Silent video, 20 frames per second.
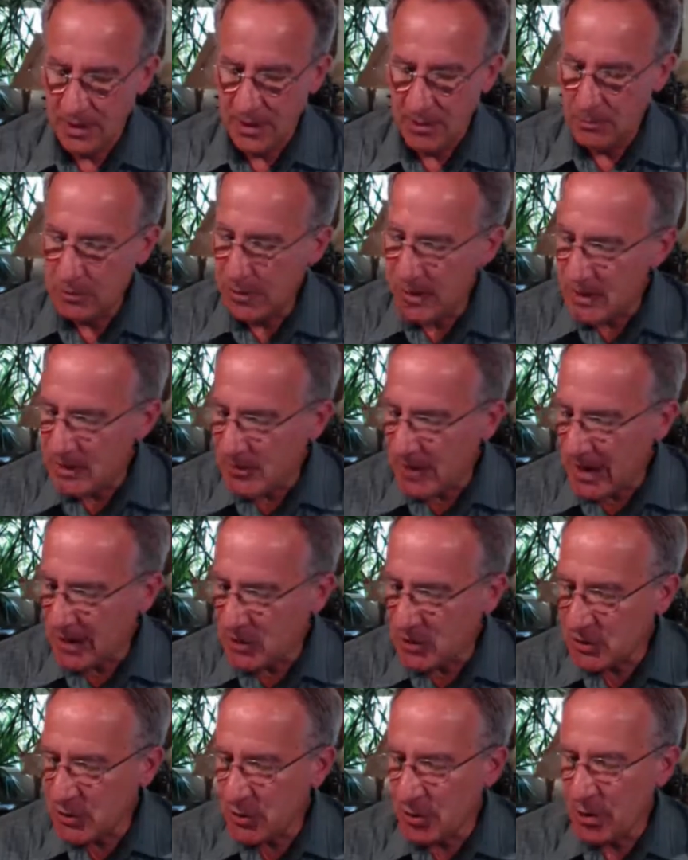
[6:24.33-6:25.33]
Please make
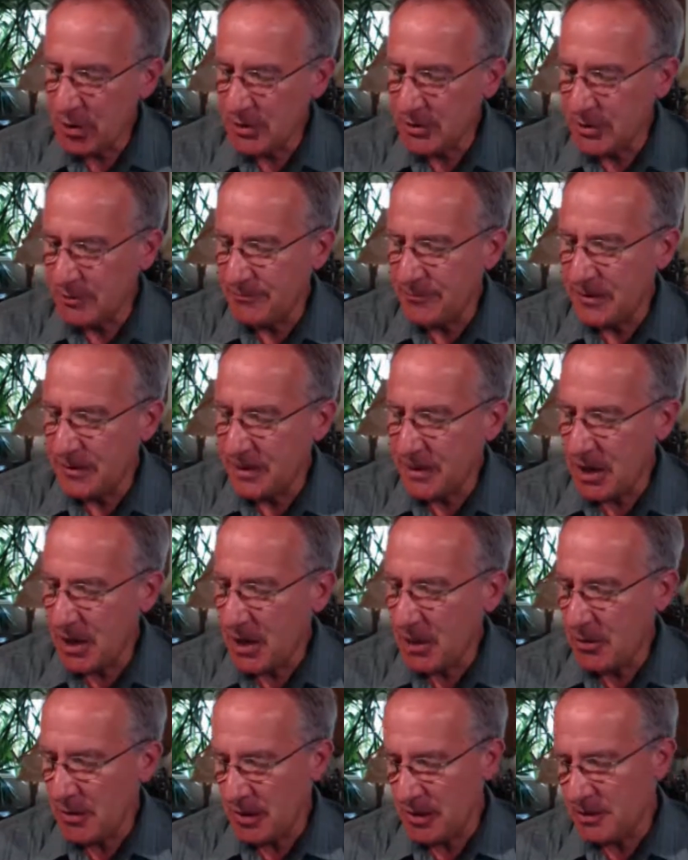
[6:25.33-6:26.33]
sure your
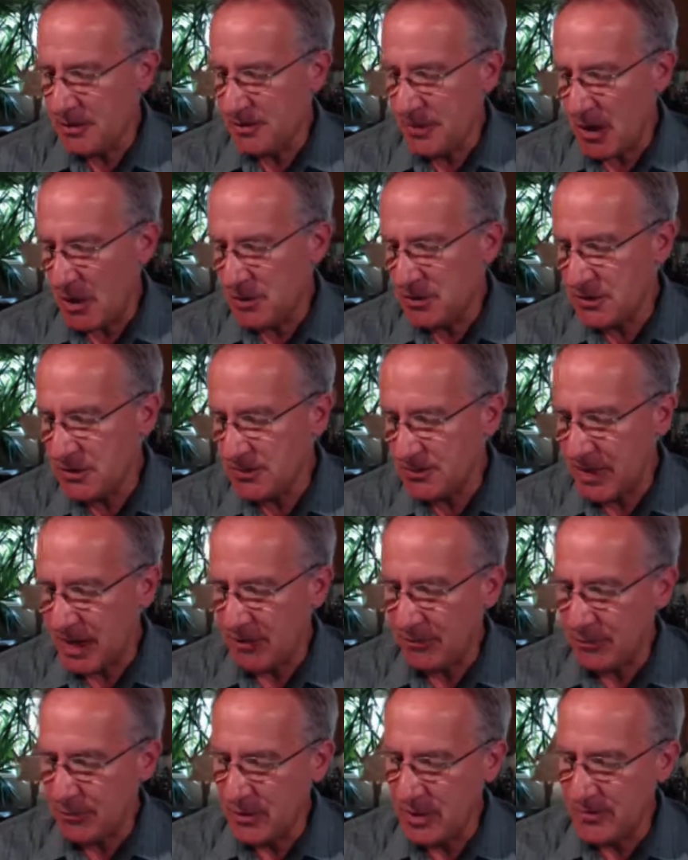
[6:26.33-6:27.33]
video is posted by
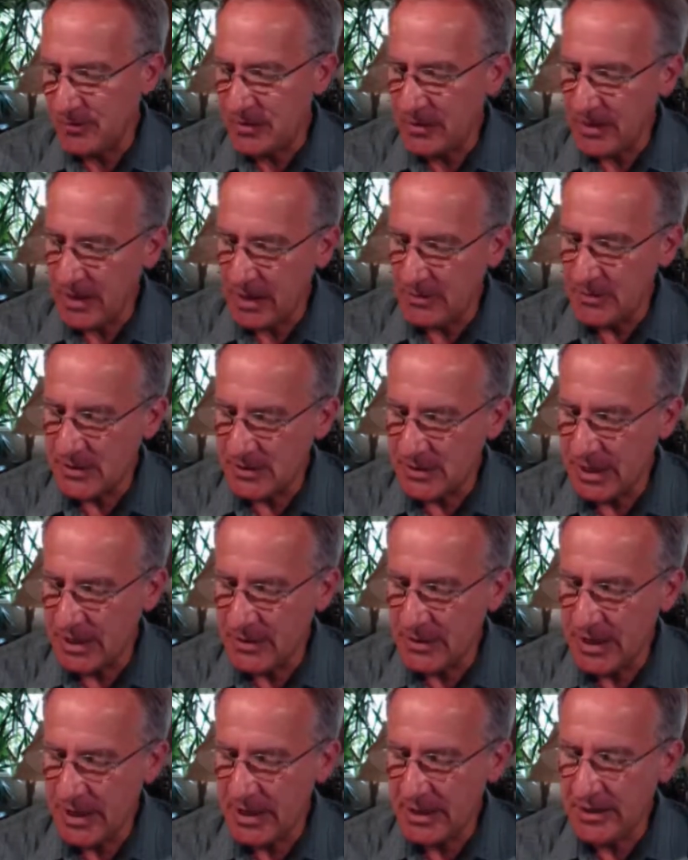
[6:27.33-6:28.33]
3 p.m.
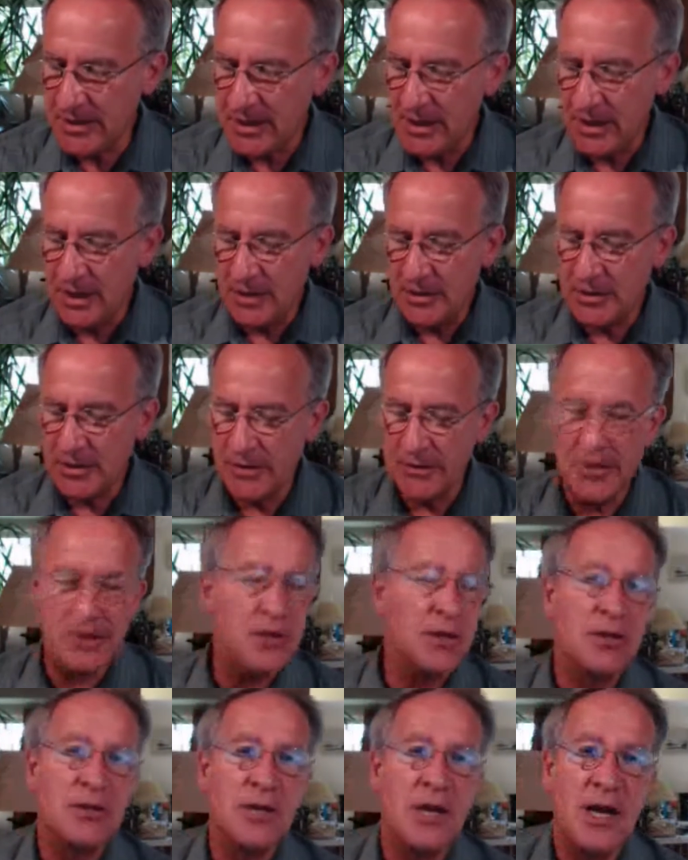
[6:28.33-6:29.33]
Sunday so that
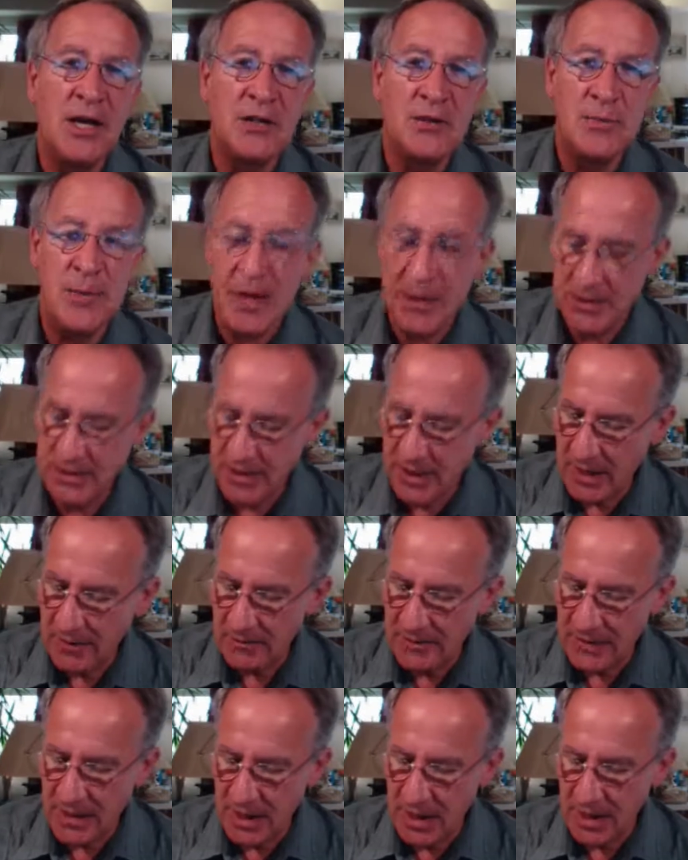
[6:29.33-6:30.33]
your classmates
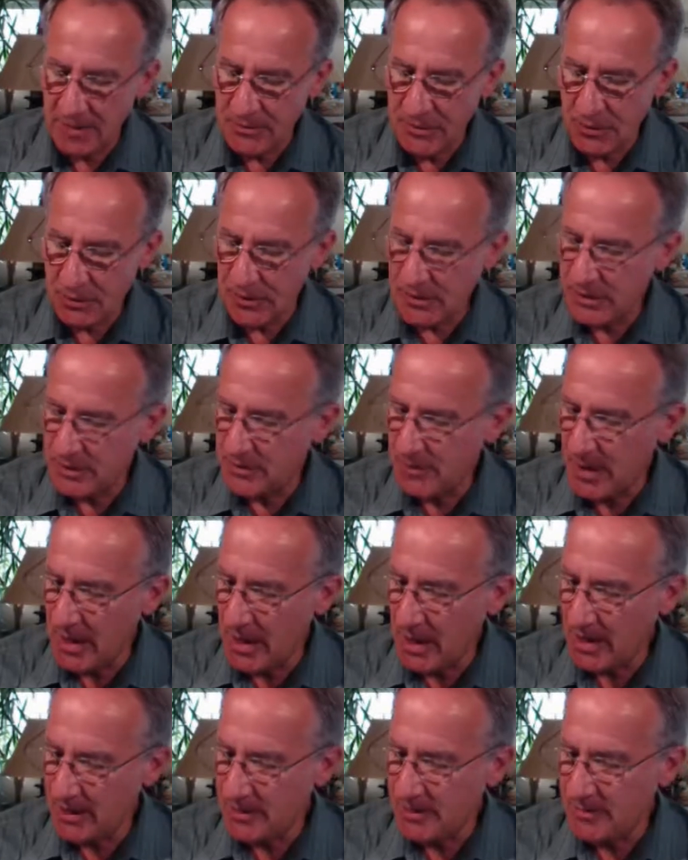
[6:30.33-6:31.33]
have time to
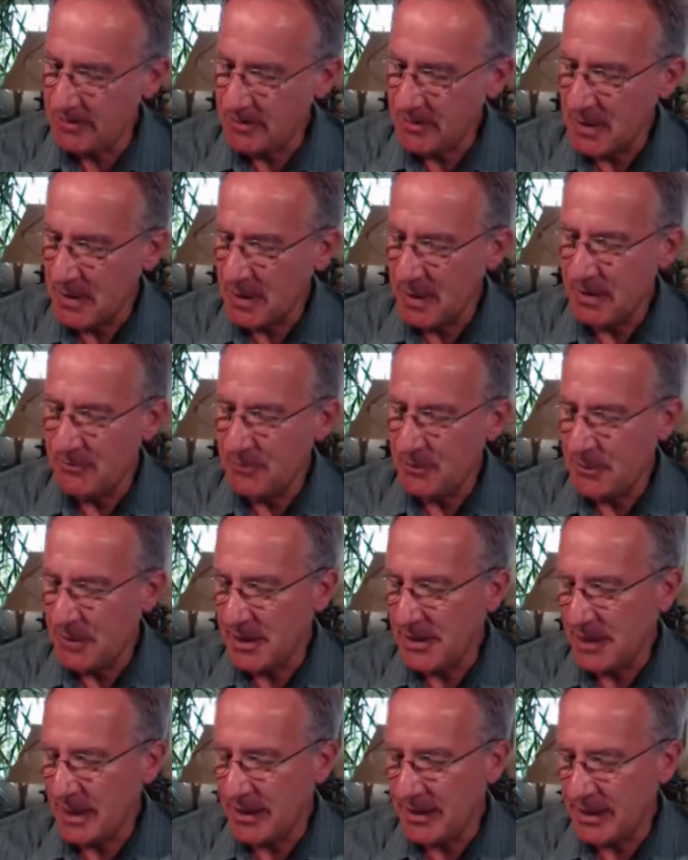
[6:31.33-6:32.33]
respond. If you
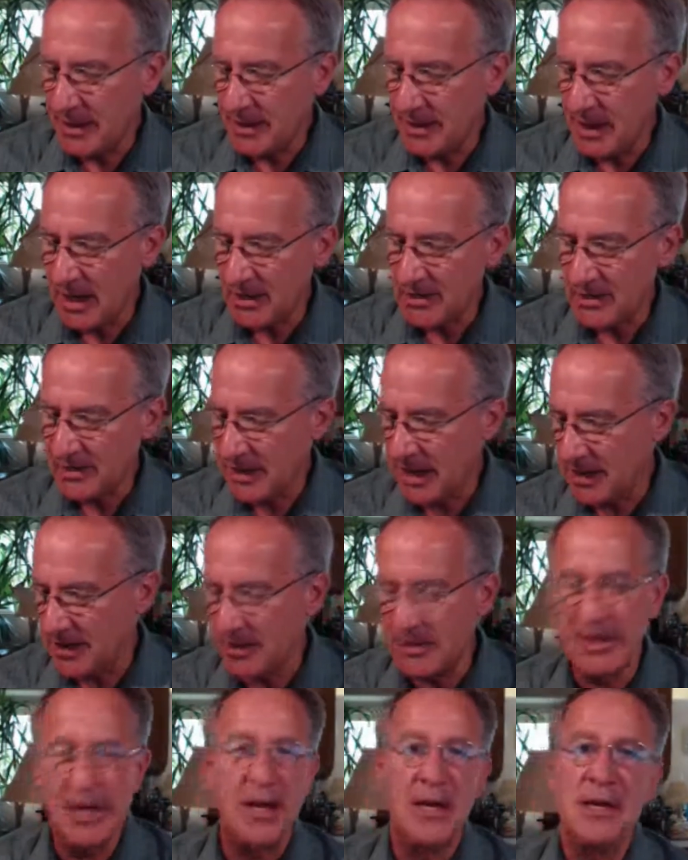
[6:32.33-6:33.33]
can get it in on
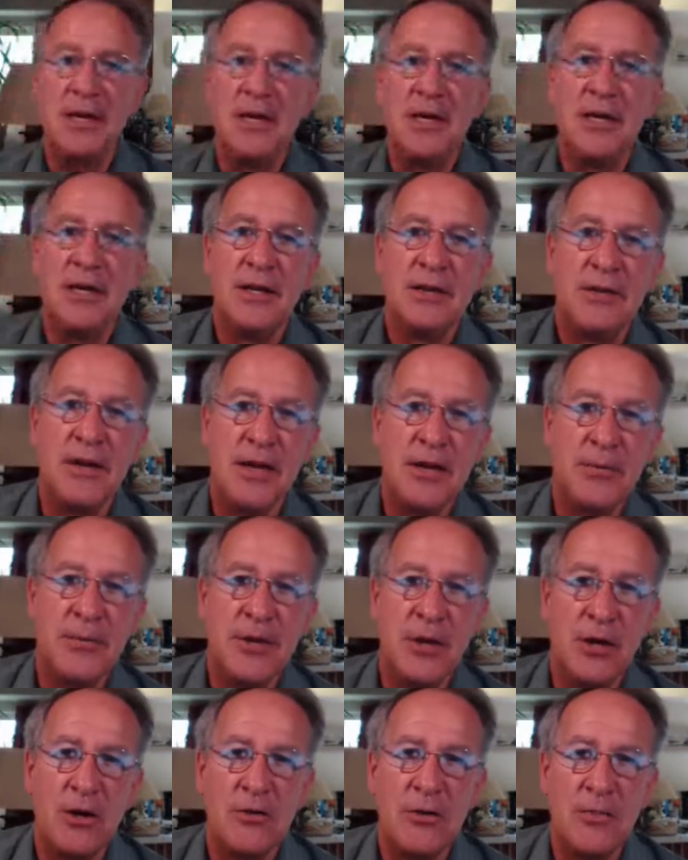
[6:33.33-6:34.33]
Saturday, that'll be
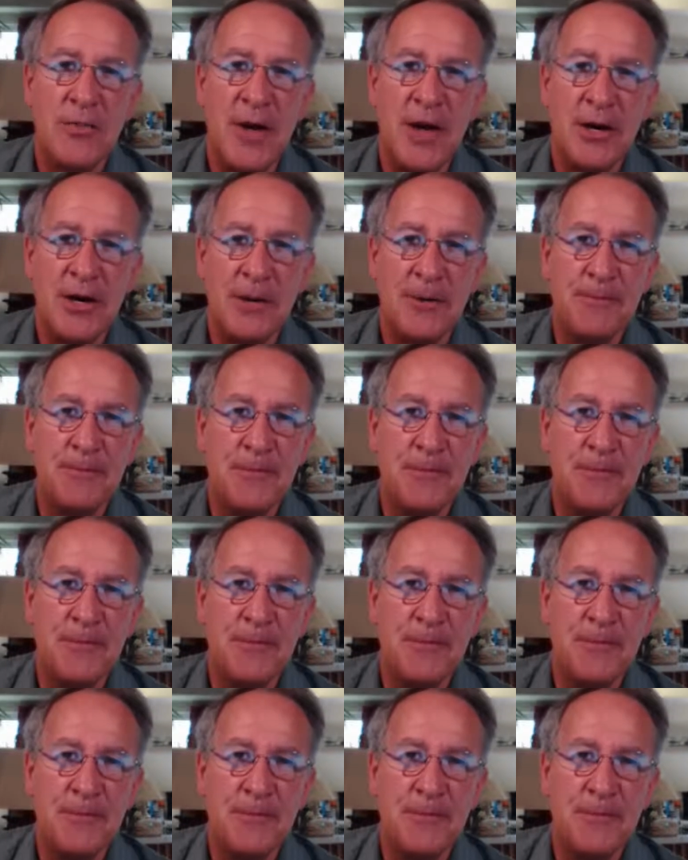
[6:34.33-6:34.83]
all the better.